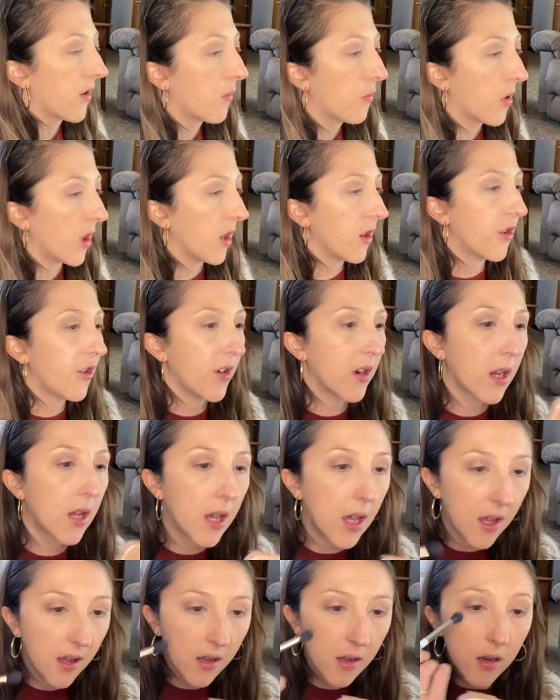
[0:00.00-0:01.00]
brush
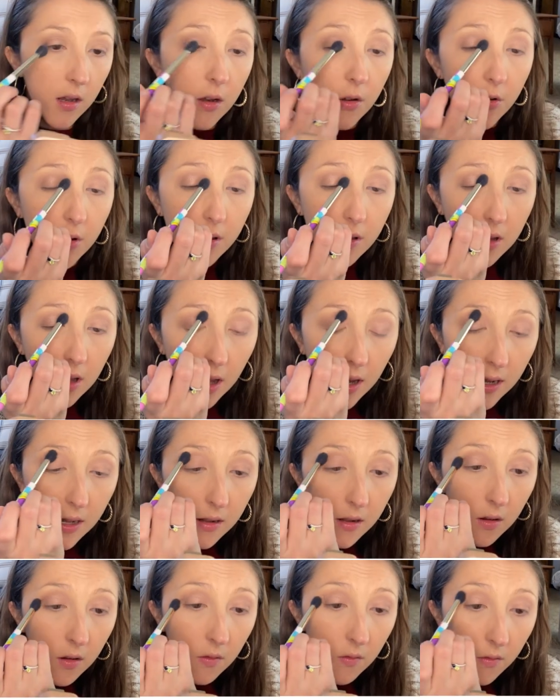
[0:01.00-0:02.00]
again and just kind
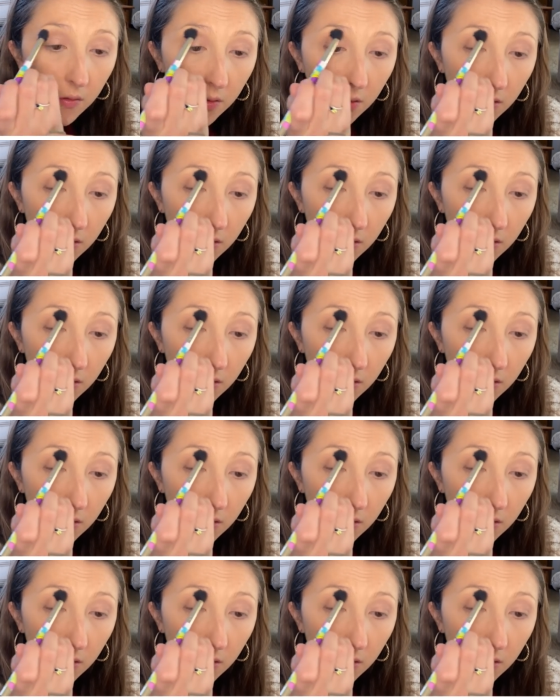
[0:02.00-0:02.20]
of,